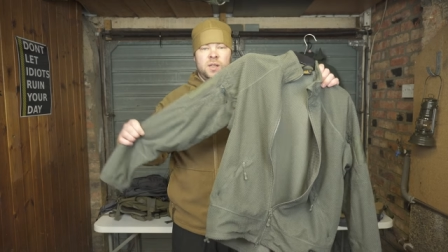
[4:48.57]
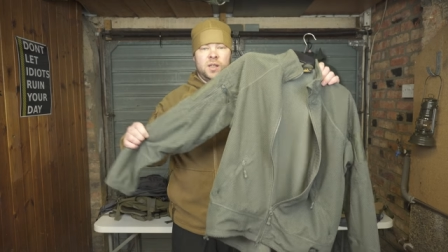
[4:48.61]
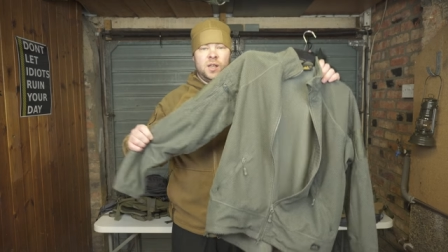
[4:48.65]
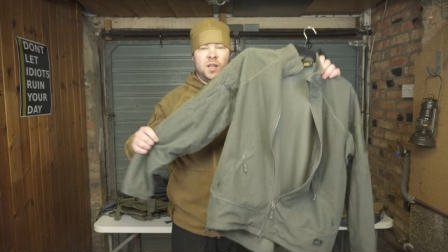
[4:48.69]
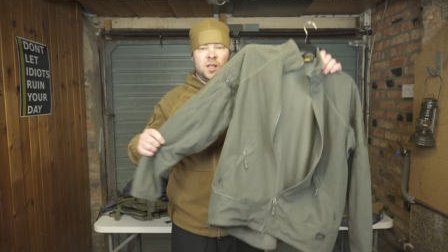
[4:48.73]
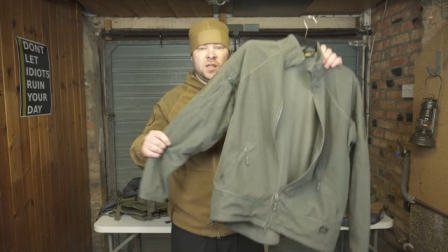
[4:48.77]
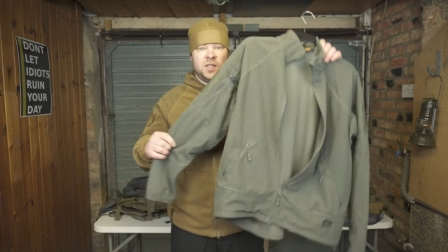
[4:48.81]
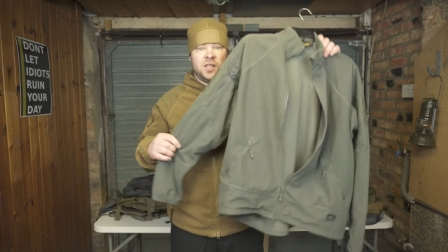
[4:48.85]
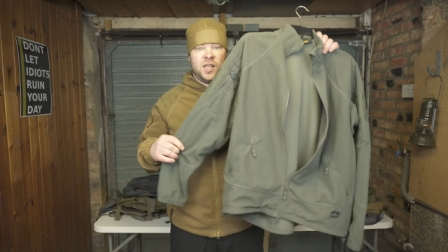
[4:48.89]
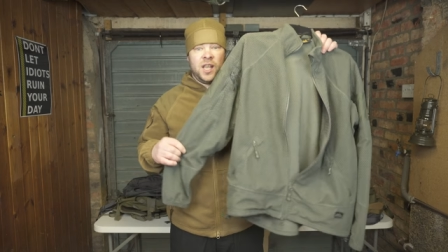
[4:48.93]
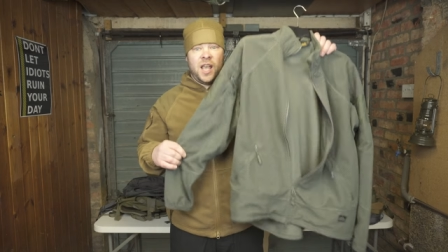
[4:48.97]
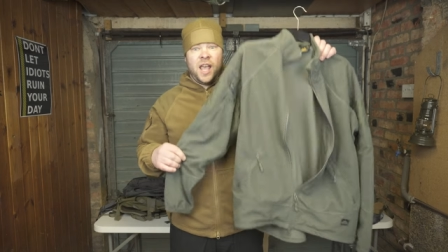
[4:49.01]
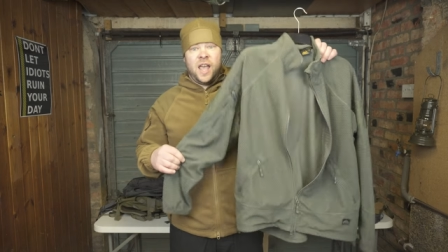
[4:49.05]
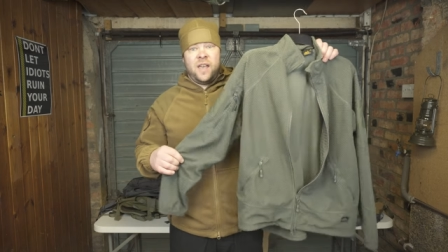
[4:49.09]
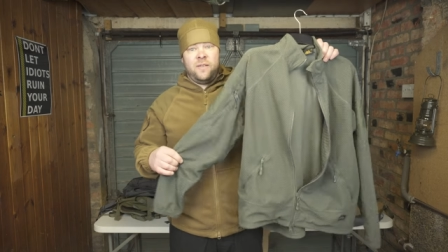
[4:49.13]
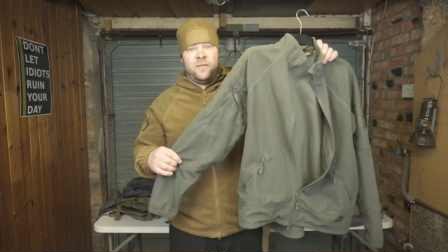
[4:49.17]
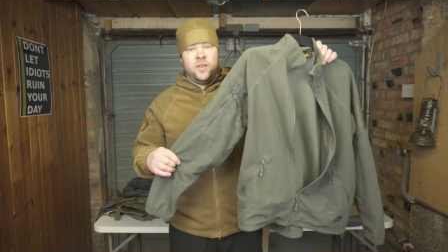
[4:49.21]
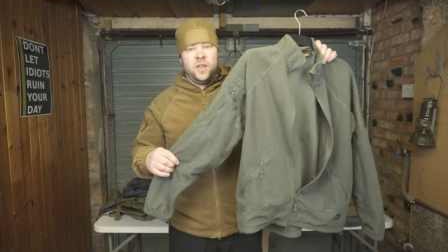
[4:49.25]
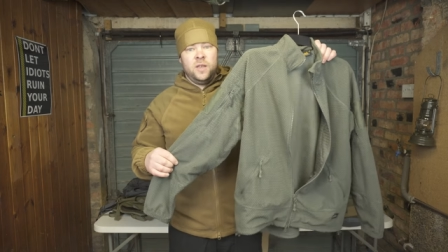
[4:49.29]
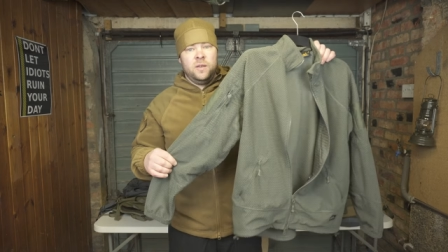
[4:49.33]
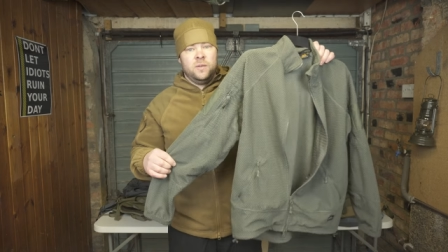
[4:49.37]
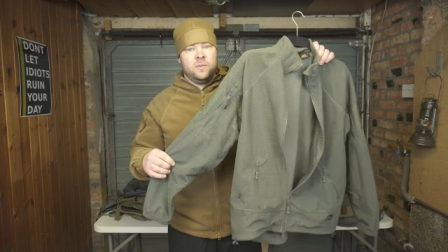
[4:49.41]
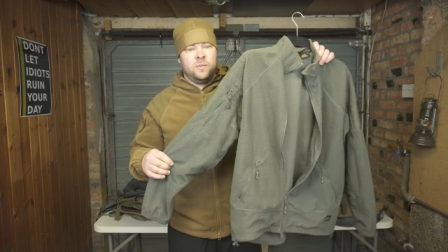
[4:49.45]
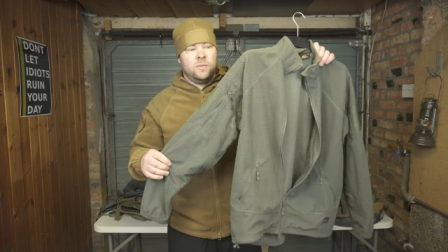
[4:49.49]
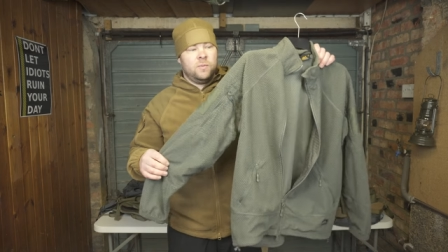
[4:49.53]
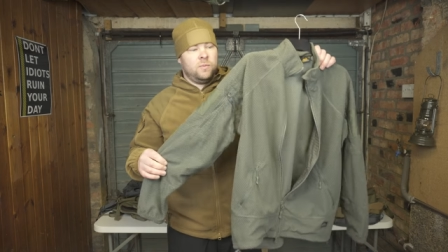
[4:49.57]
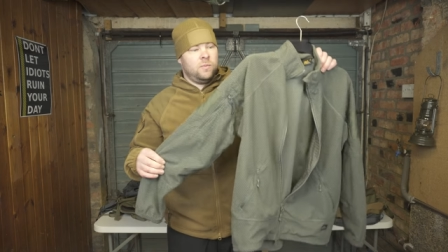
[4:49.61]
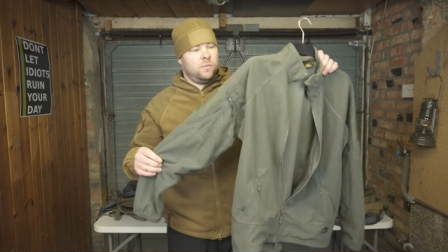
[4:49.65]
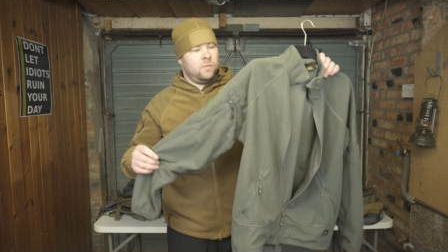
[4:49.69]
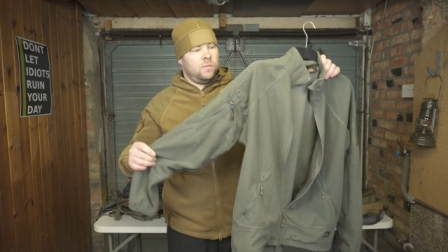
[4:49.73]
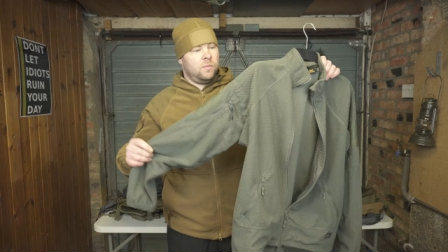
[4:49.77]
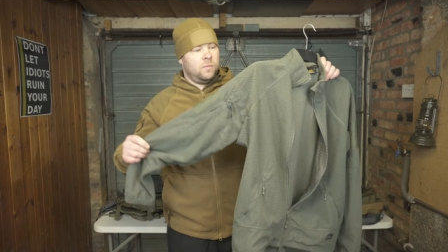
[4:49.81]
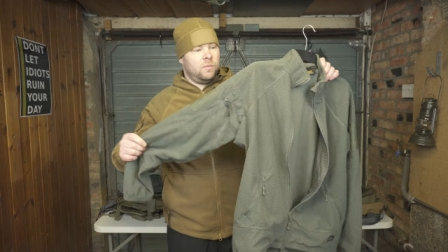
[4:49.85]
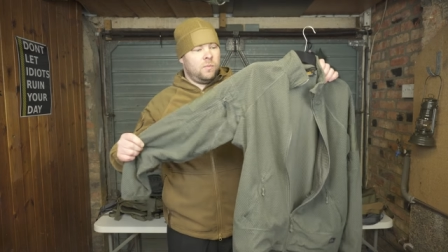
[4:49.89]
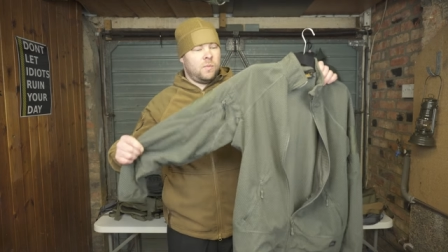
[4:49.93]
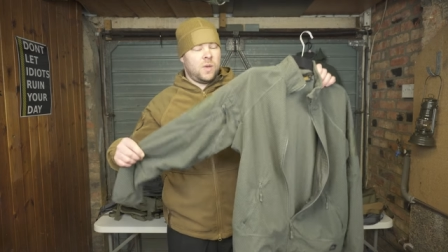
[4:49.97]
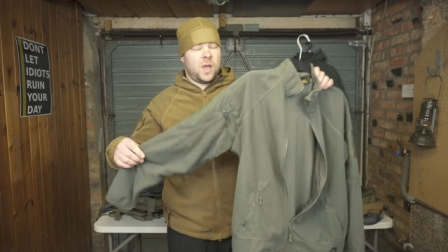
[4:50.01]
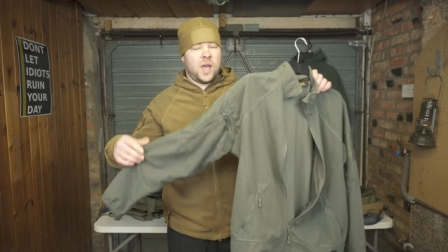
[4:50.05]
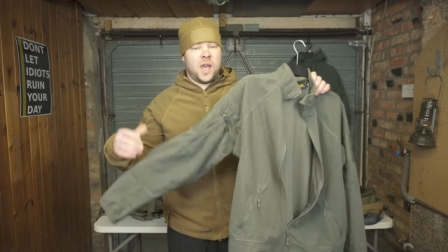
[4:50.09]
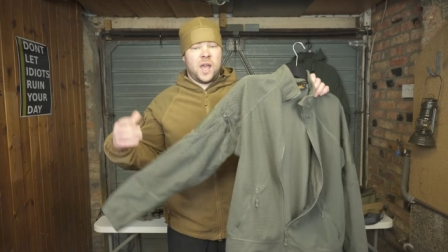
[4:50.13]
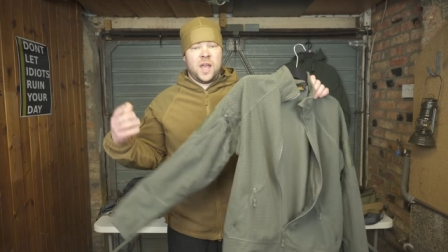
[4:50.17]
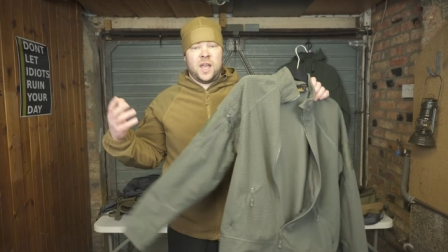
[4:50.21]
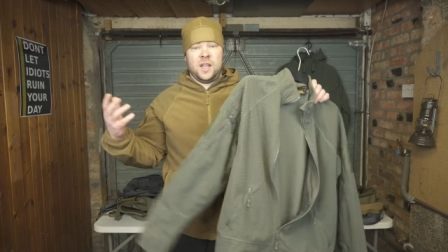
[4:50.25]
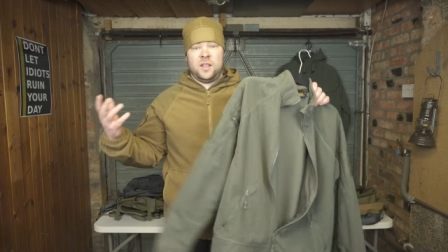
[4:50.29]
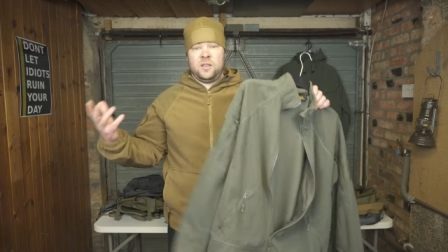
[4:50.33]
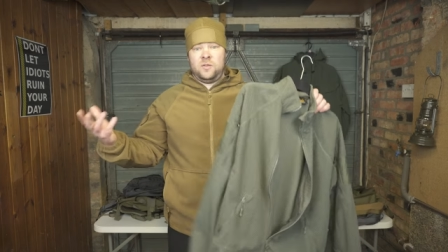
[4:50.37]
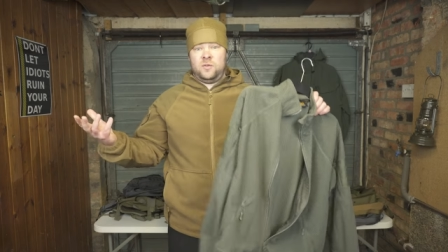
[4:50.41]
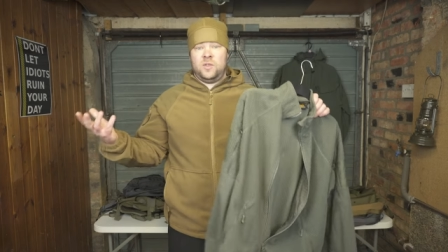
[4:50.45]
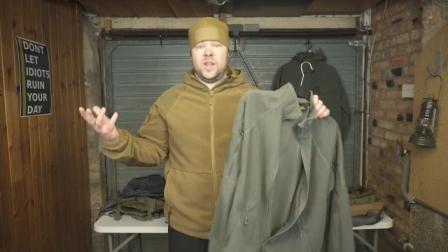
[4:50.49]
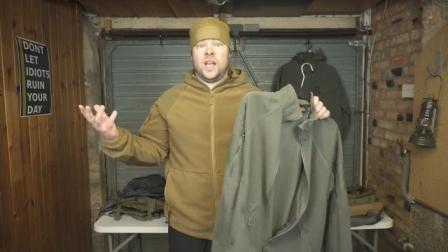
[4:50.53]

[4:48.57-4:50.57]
It's heavy, and